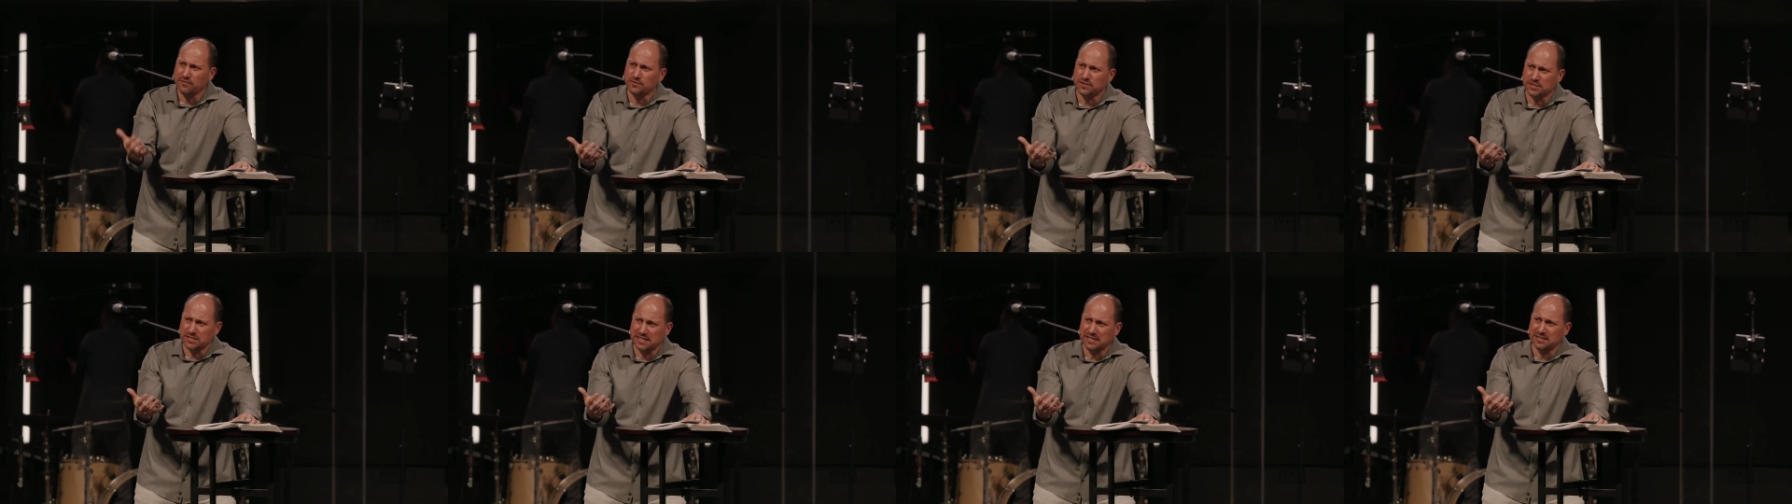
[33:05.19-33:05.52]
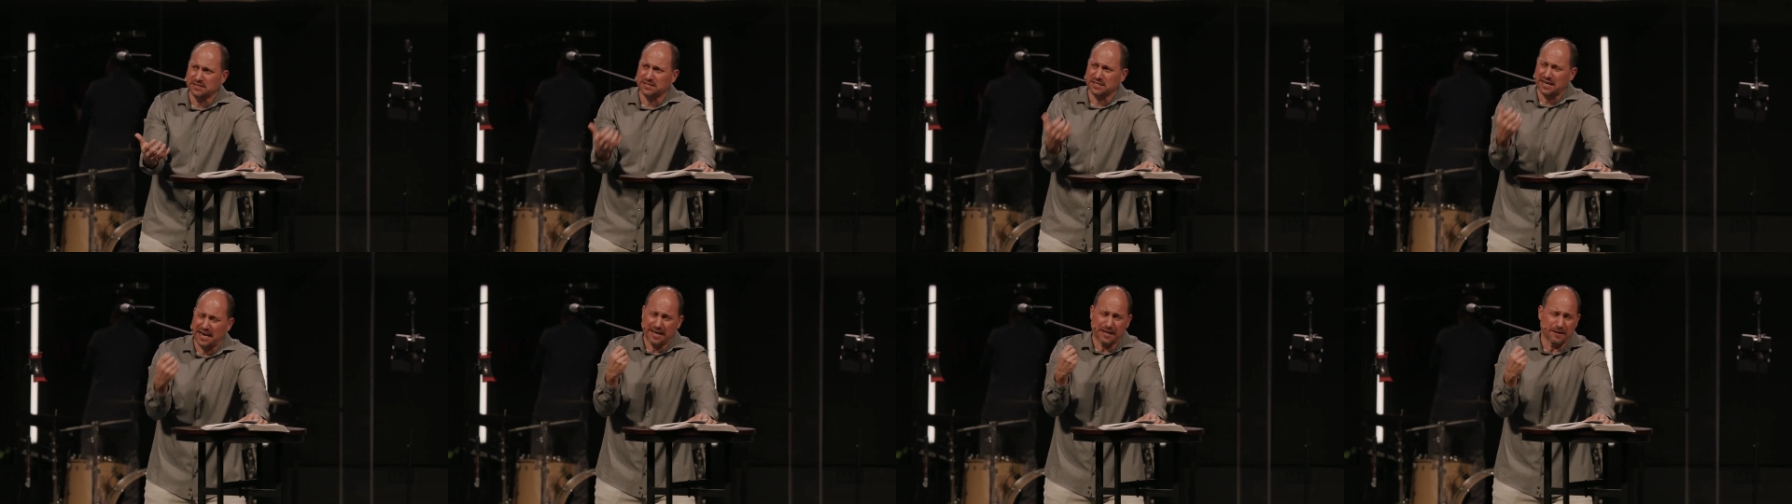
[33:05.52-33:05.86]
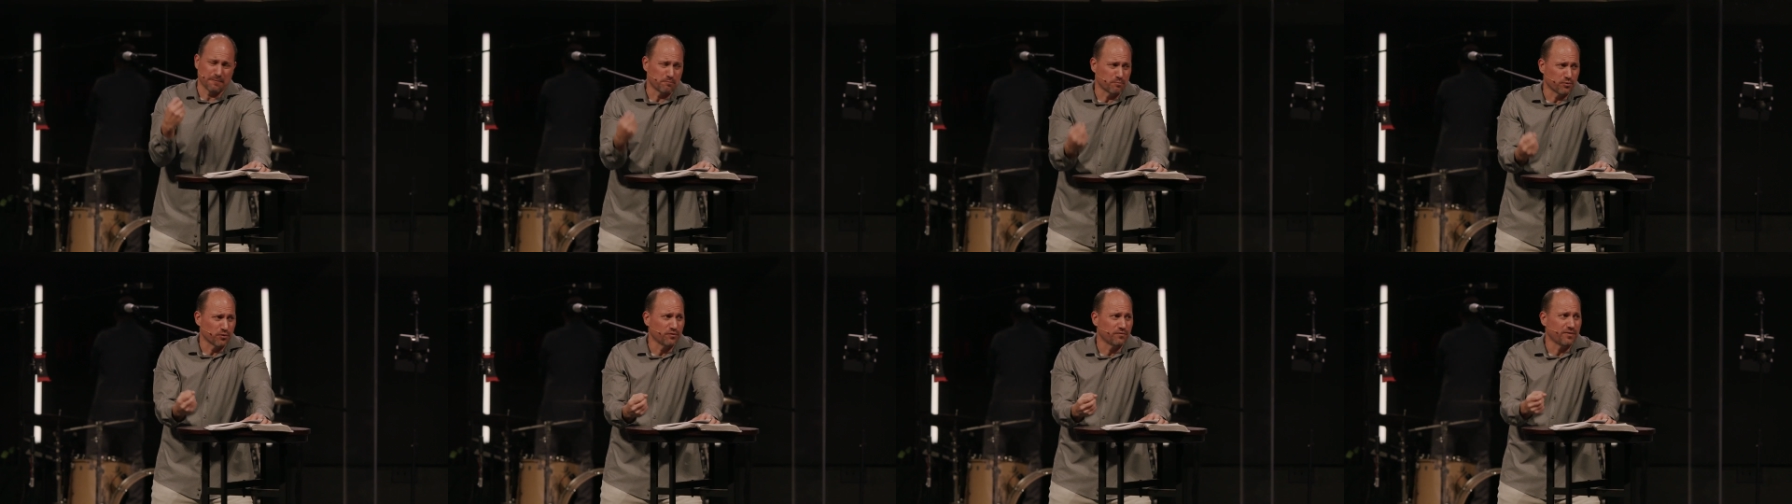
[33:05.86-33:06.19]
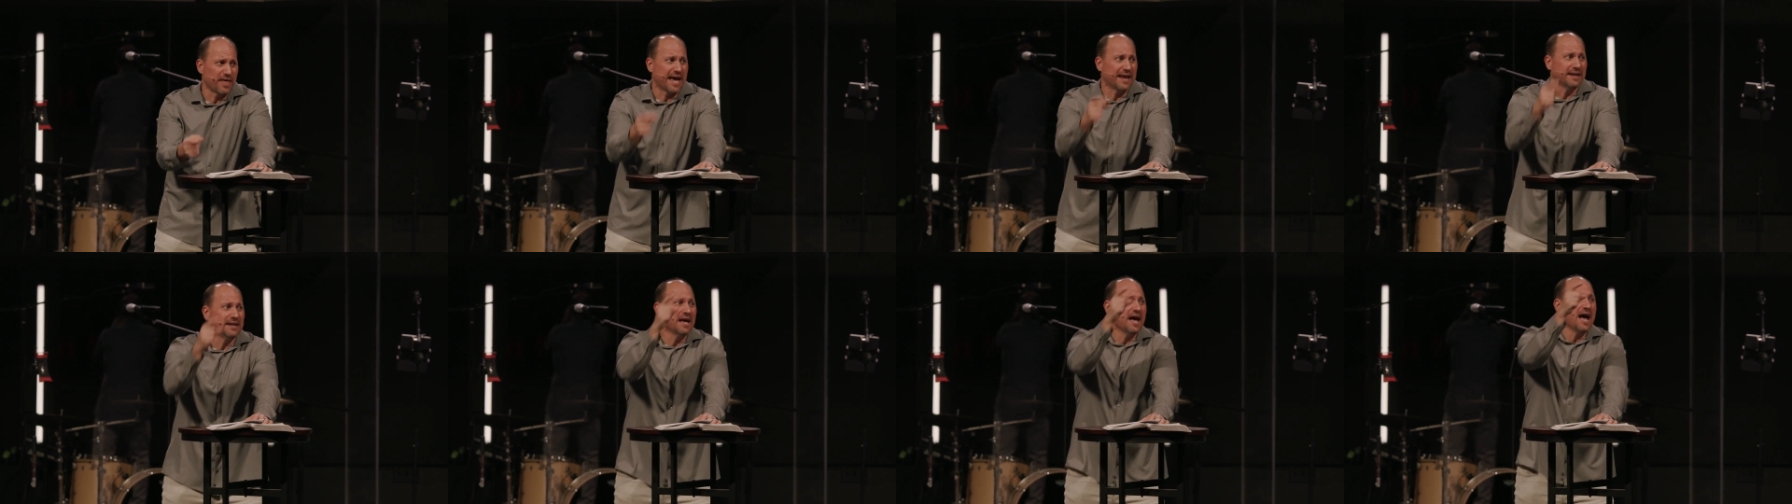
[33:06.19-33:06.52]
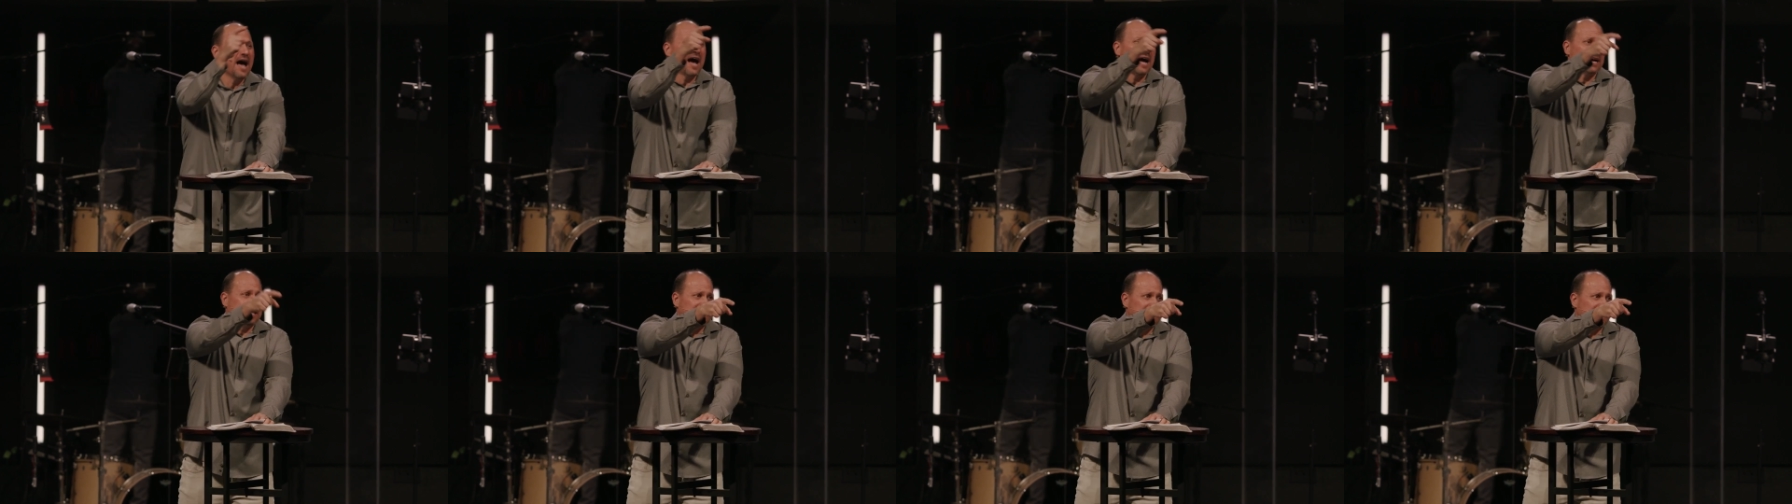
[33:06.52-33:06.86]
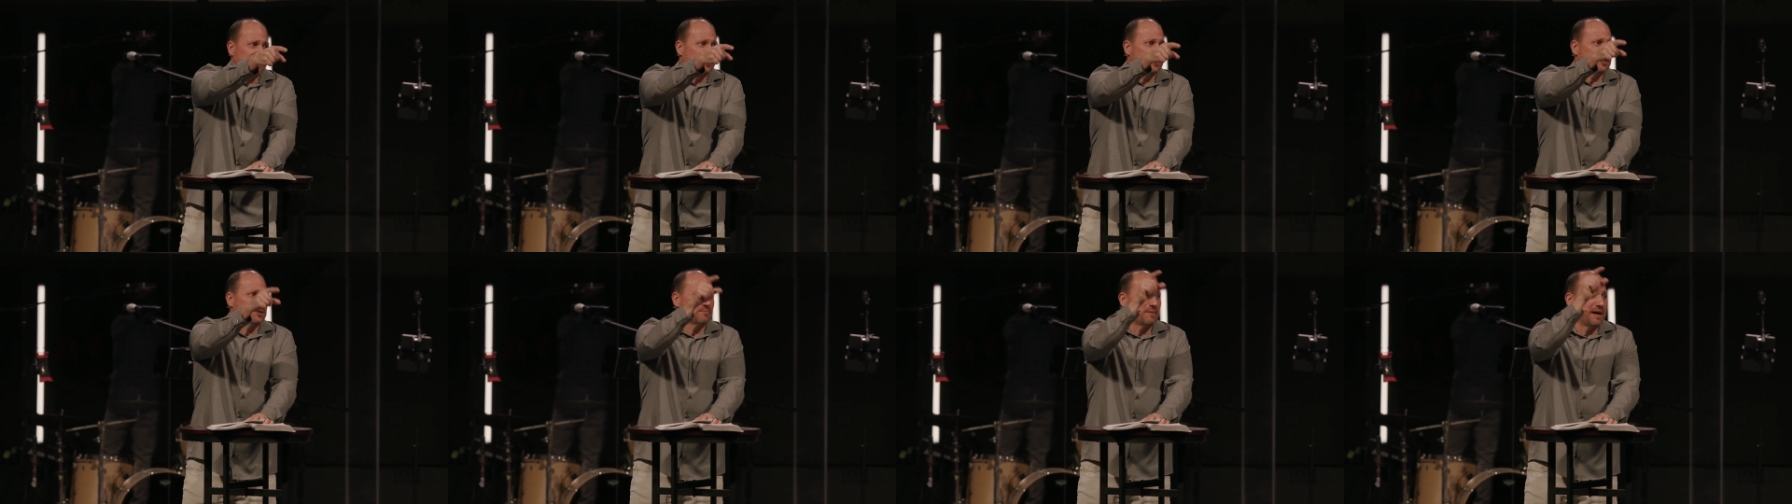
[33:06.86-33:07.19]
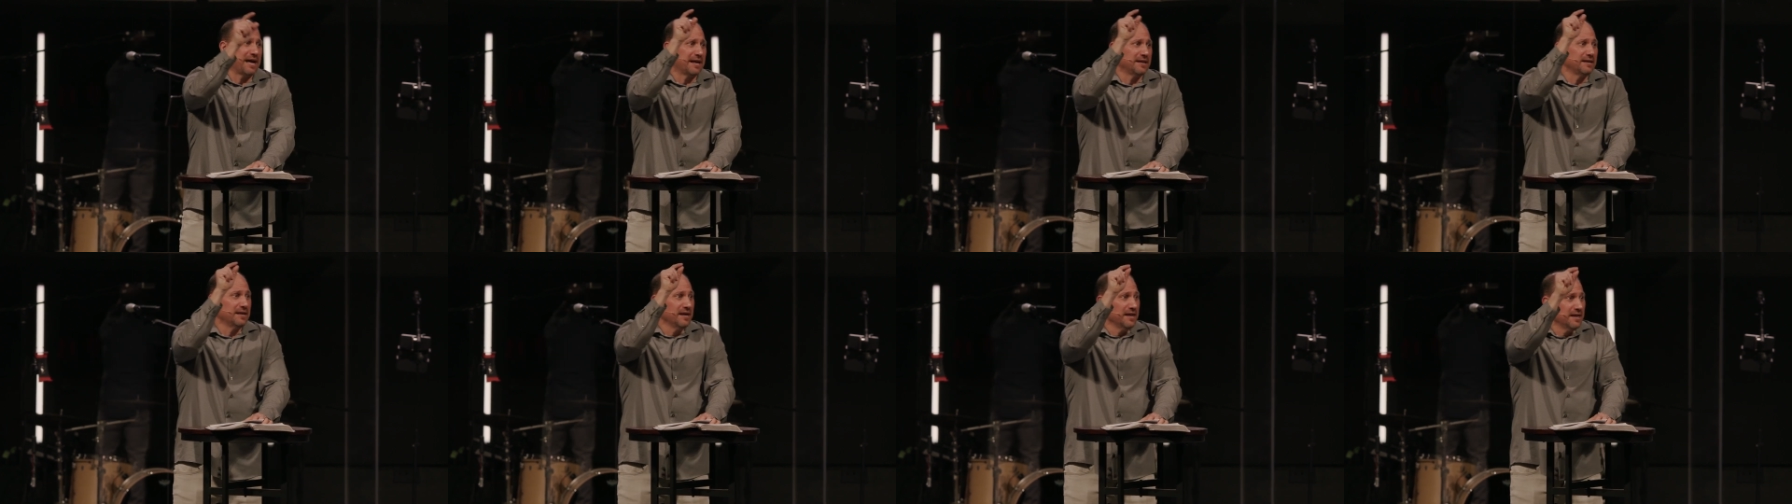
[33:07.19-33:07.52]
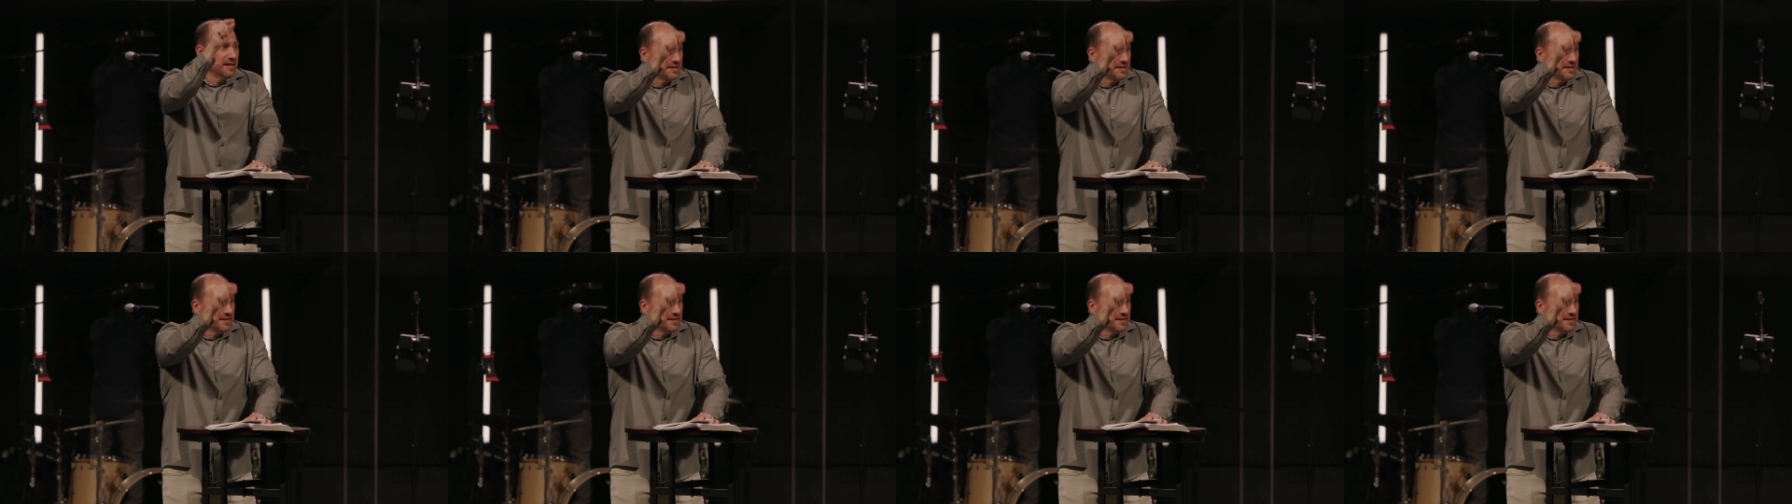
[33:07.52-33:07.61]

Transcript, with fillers: sins and I can prove that, I tell this man,